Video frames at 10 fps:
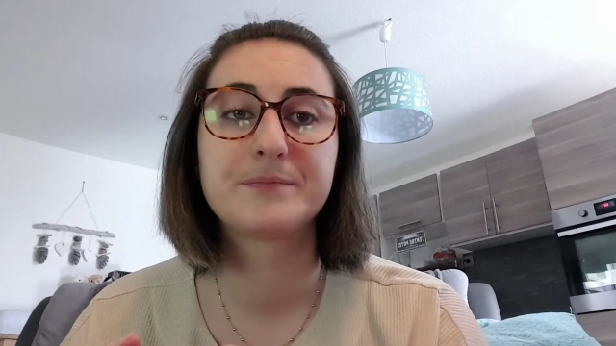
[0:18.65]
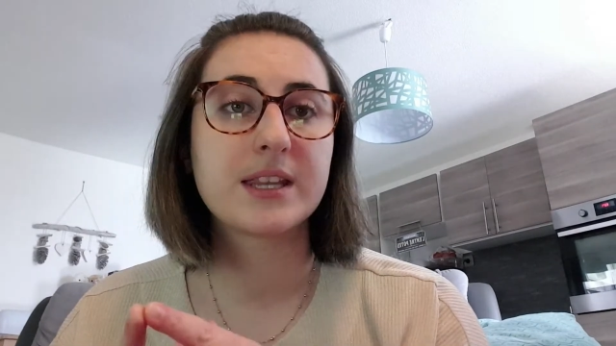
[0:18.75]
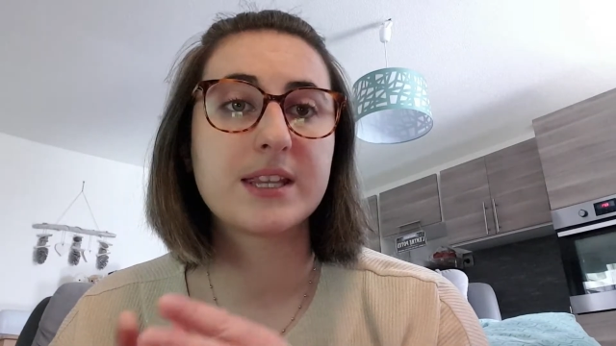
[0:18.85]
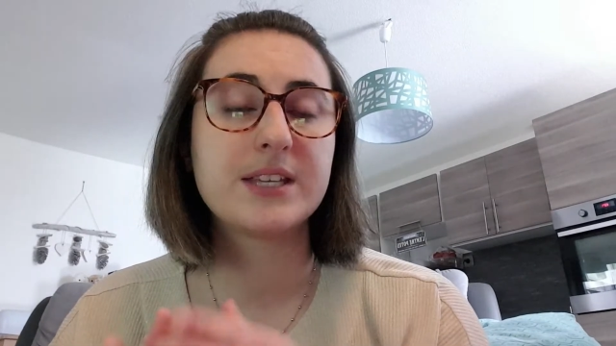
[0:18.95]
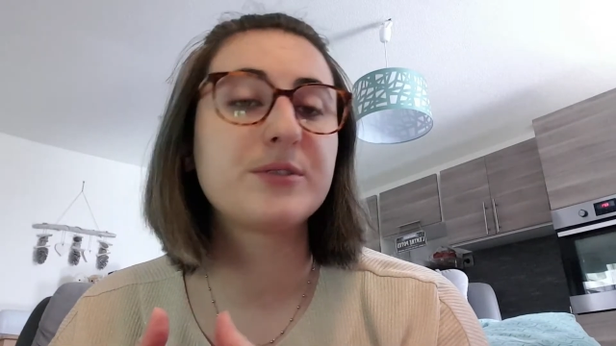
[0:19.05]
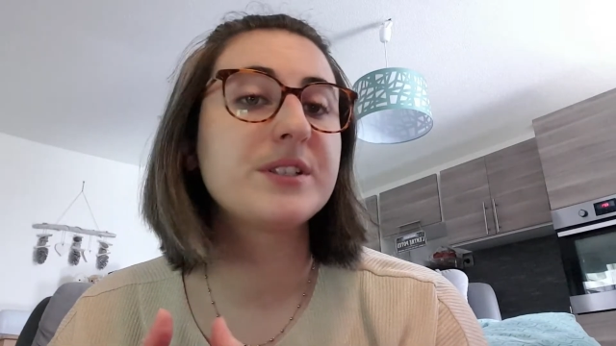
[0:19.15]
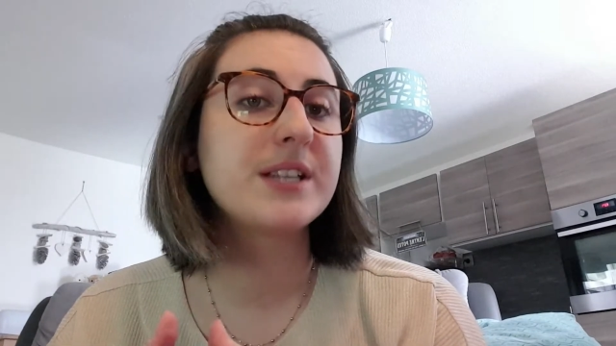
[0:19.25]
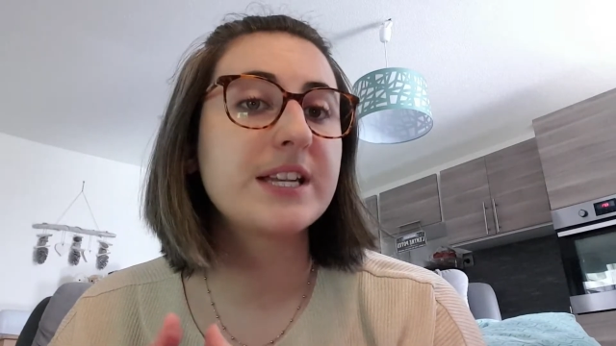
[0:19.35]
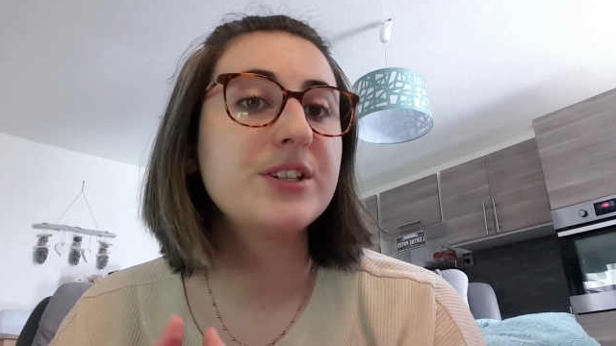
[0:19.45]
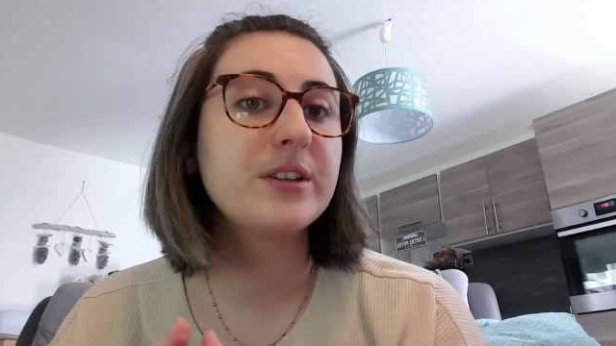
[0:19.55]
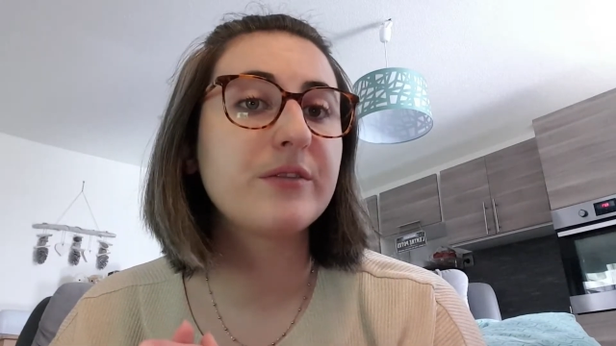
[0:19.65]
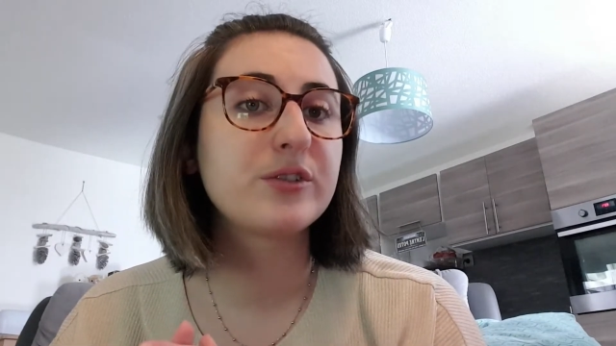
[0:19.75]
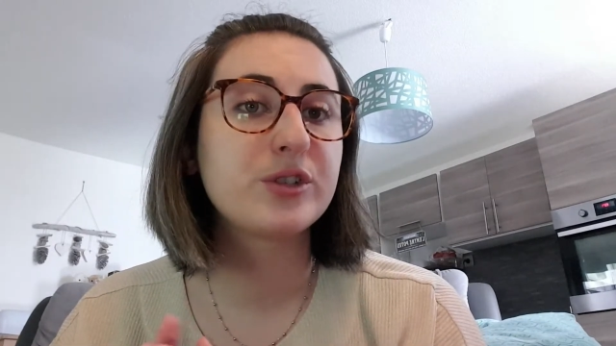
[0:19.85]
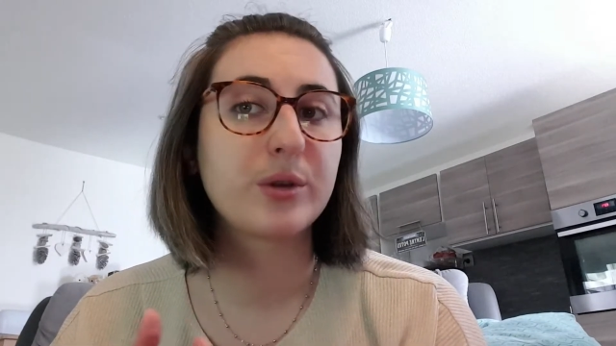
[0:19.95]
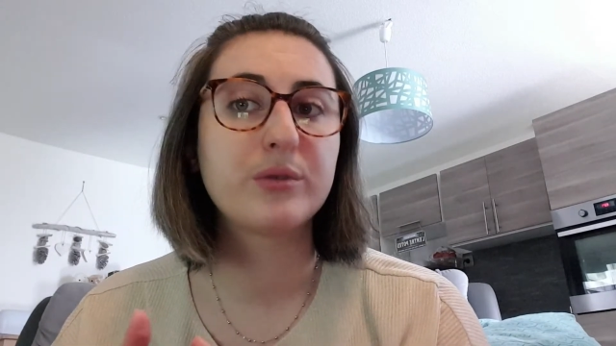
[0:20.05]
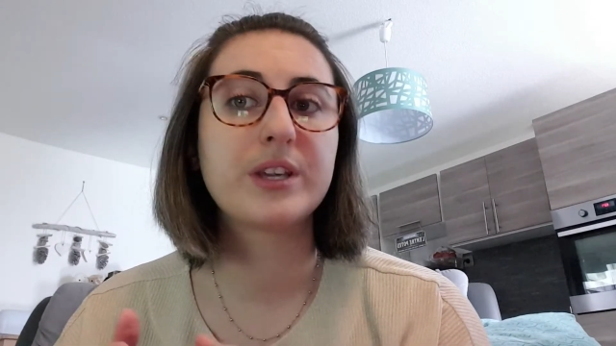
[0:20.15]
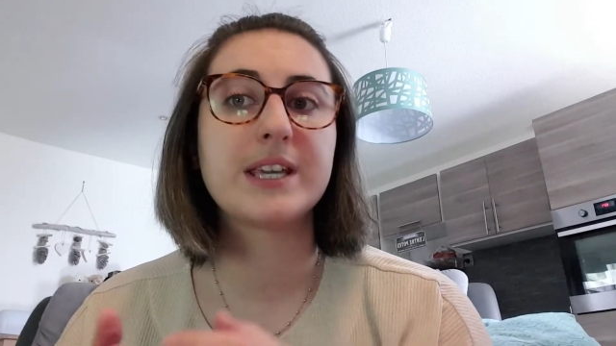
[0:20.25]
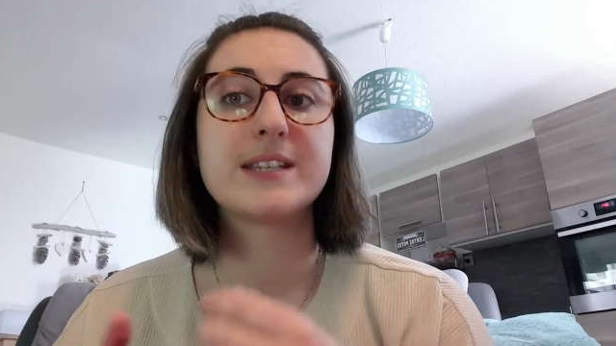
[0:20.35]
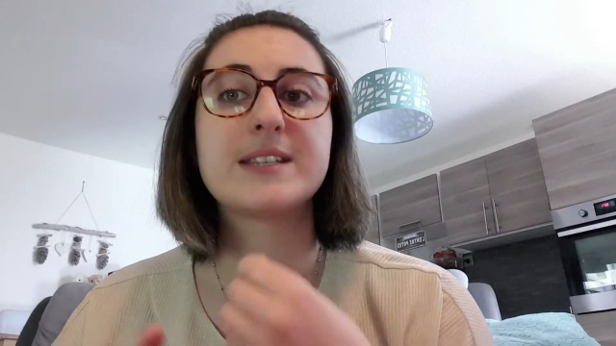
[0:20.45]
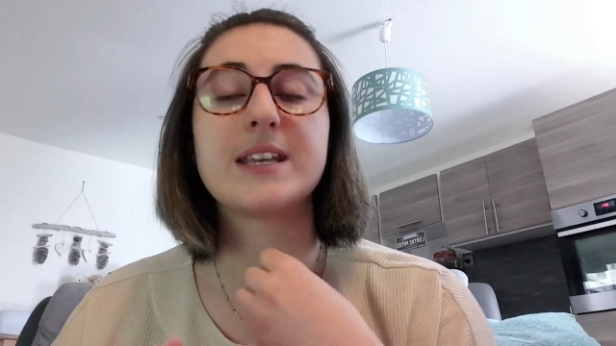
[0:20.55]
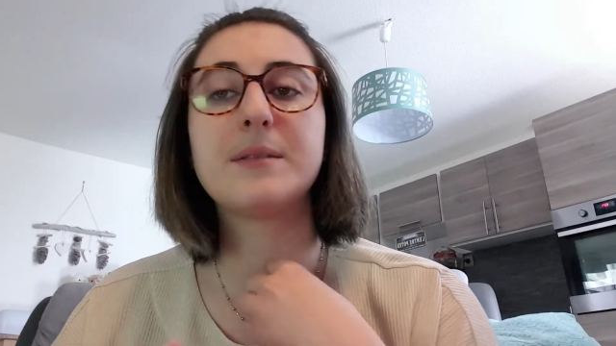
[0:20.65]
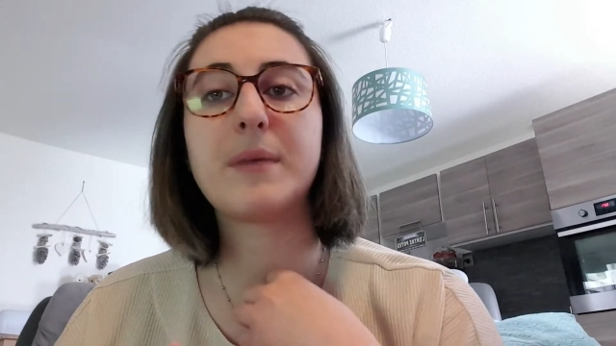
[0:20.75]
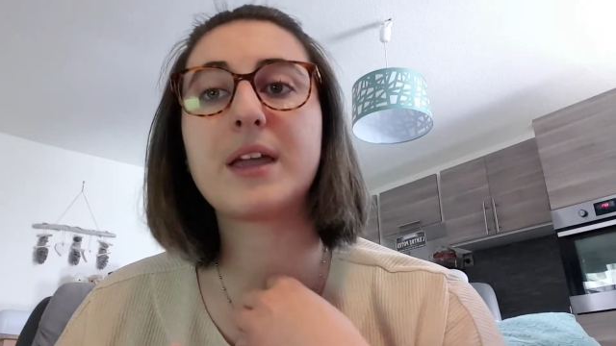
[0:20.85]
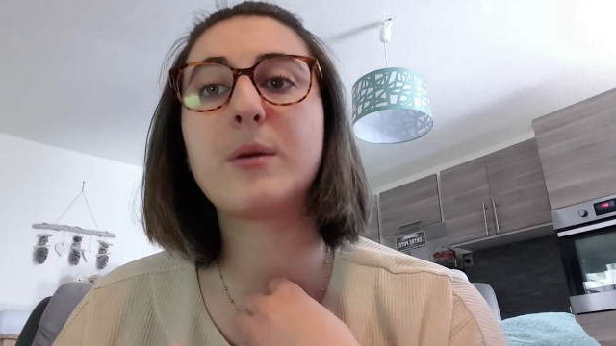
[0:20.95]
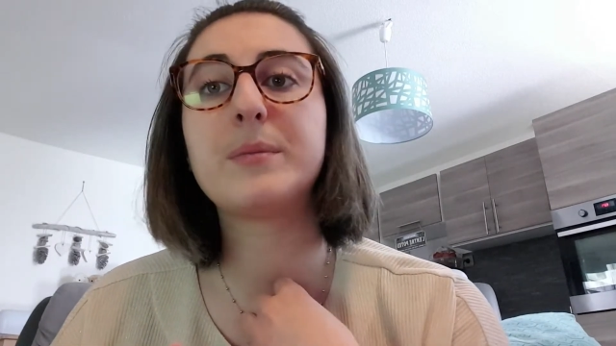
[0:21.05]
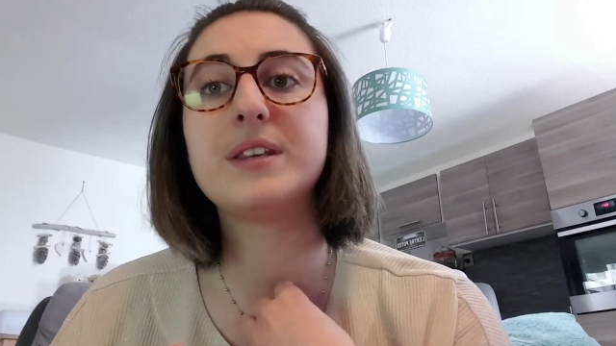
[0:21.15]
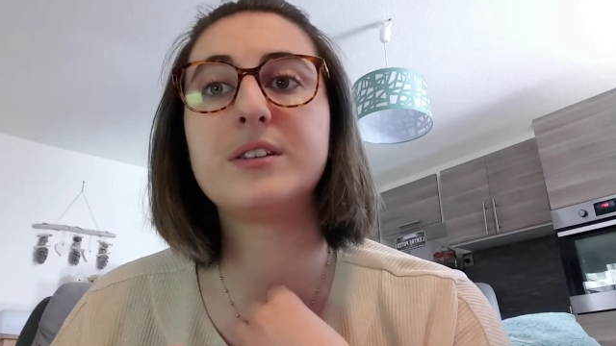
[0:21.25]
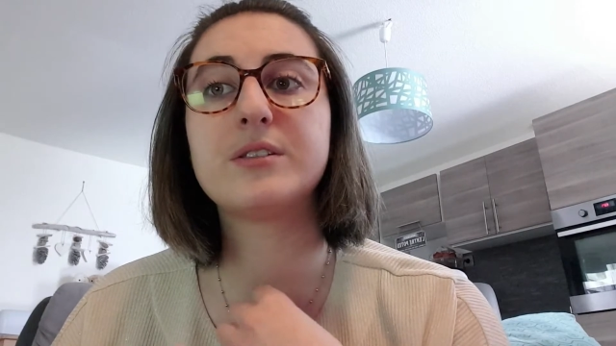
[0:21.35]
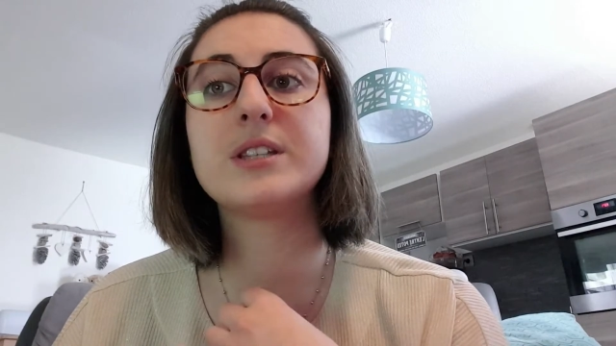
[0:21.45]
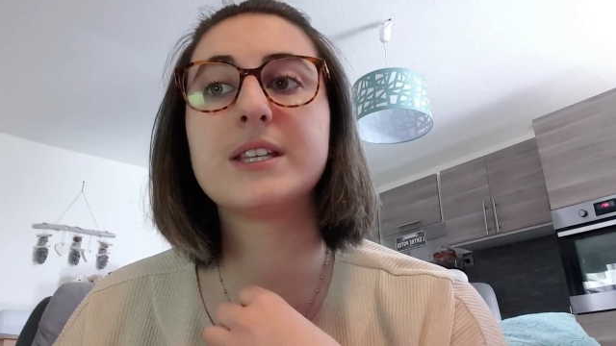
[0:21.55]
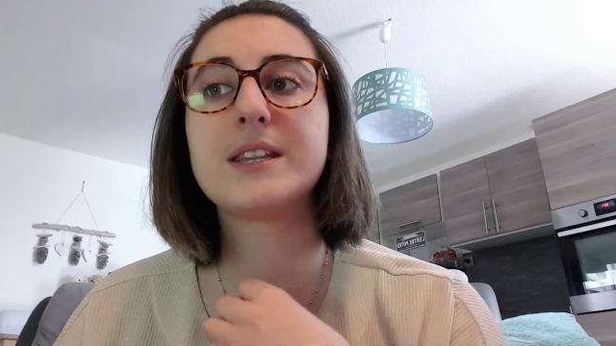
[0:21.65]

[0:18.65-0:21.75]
The translation of a joke is, in my opinion,